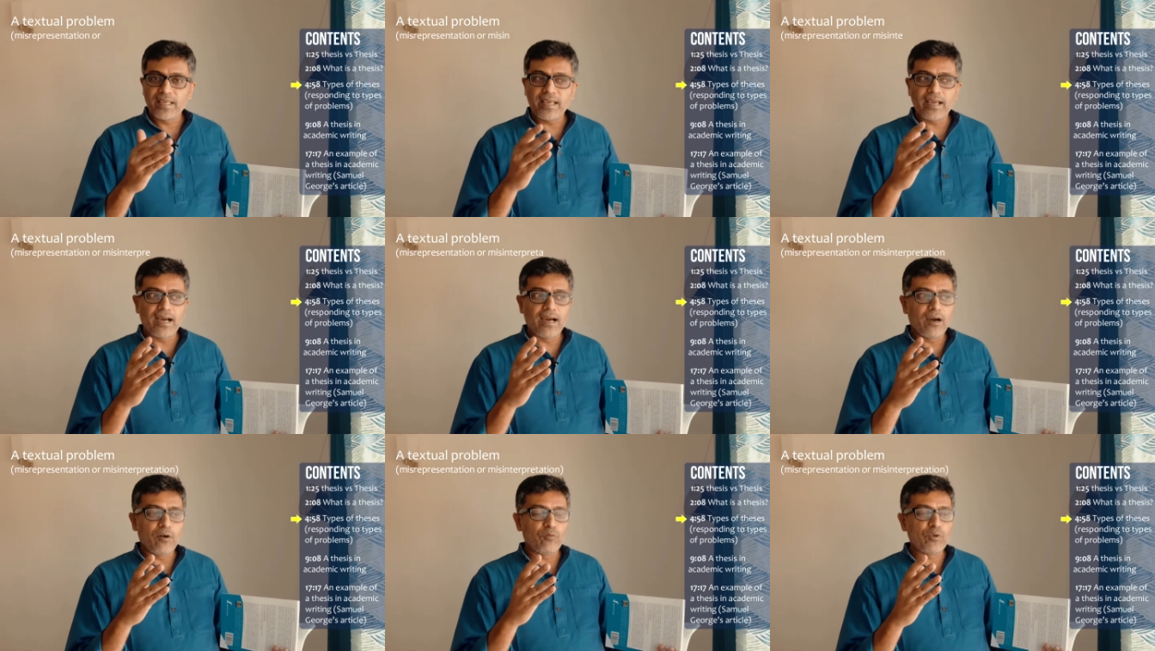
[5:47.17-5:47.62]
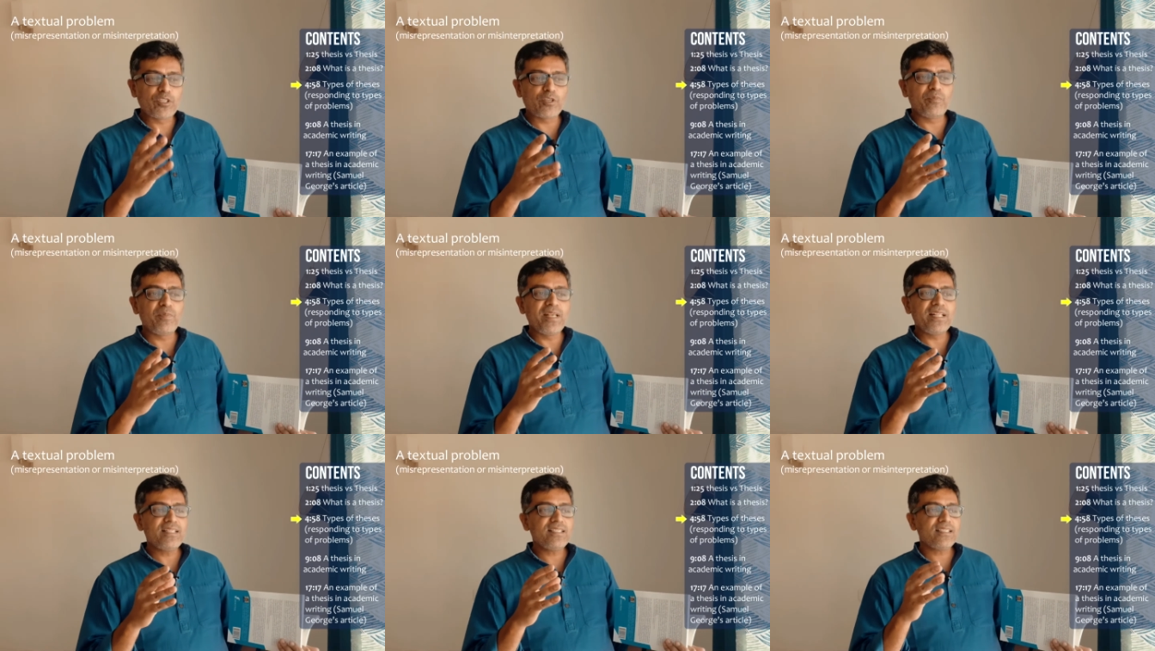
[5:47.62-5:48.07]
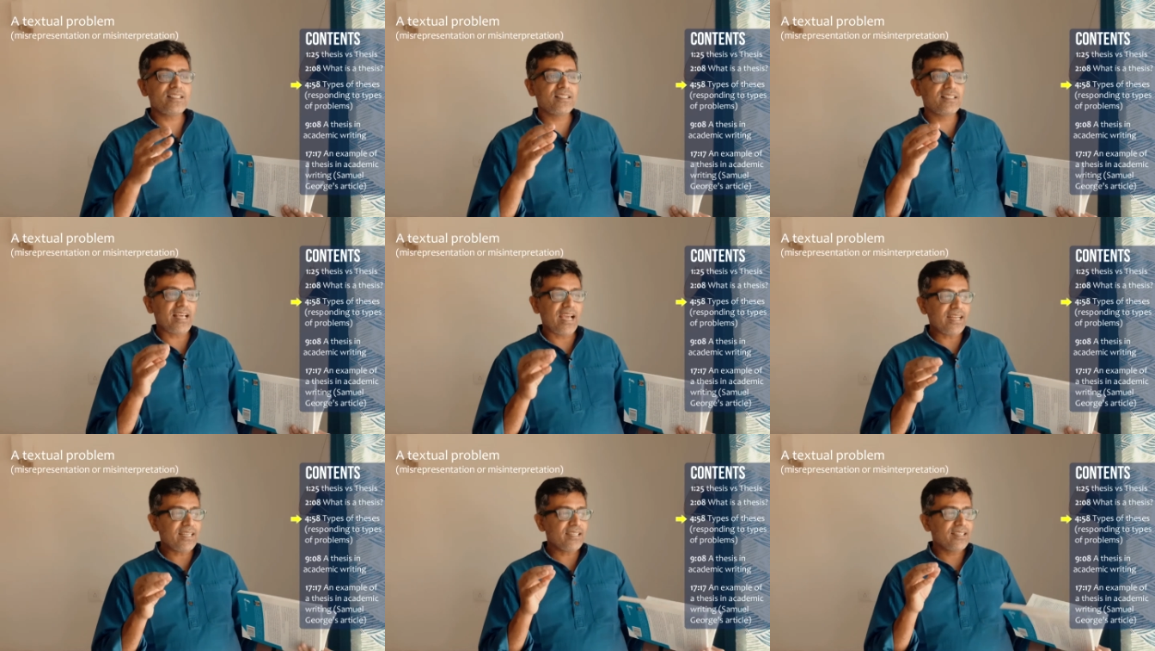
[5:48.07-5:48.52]
uh, which means
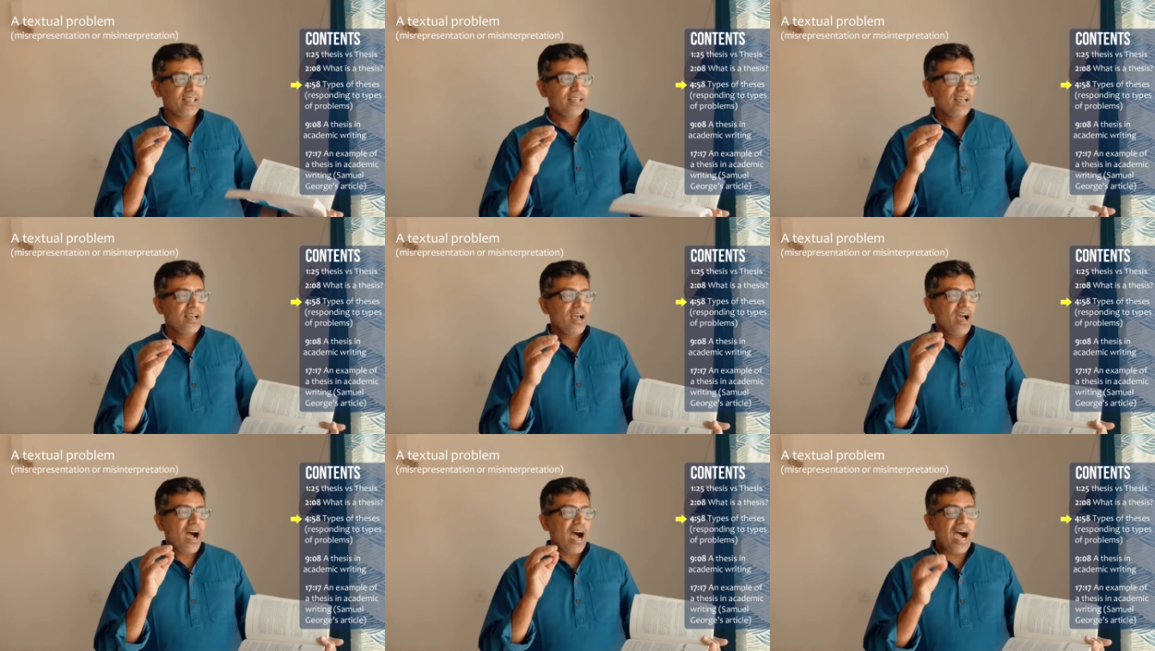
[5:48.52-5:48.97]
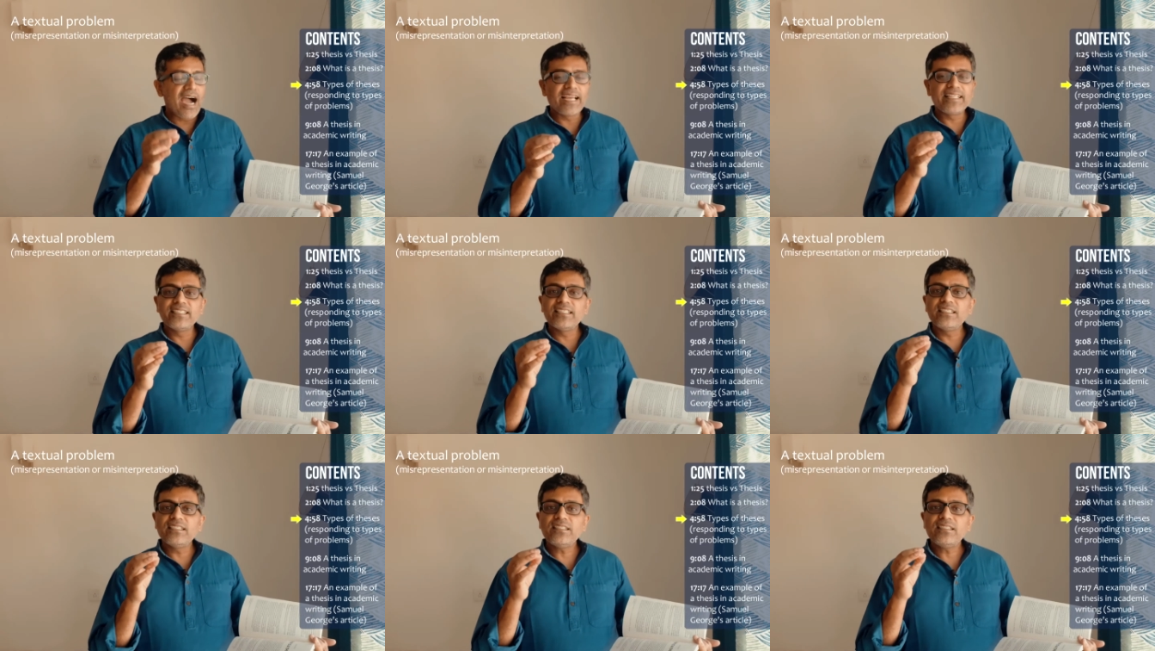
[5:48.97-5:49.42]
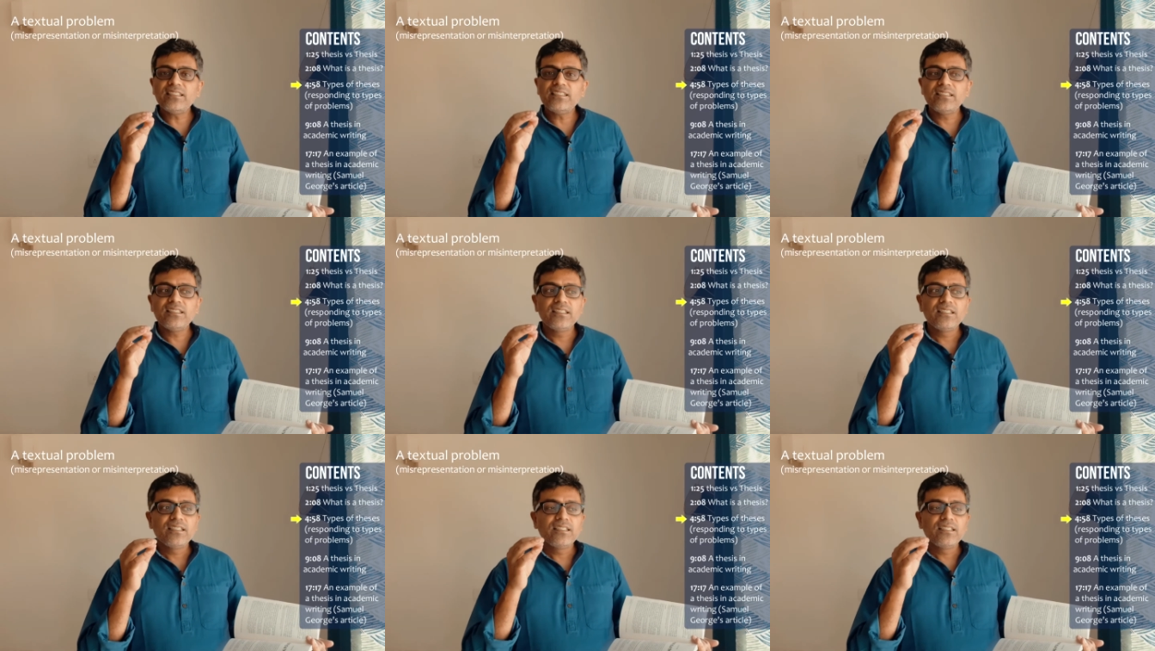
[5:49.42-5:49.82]
that either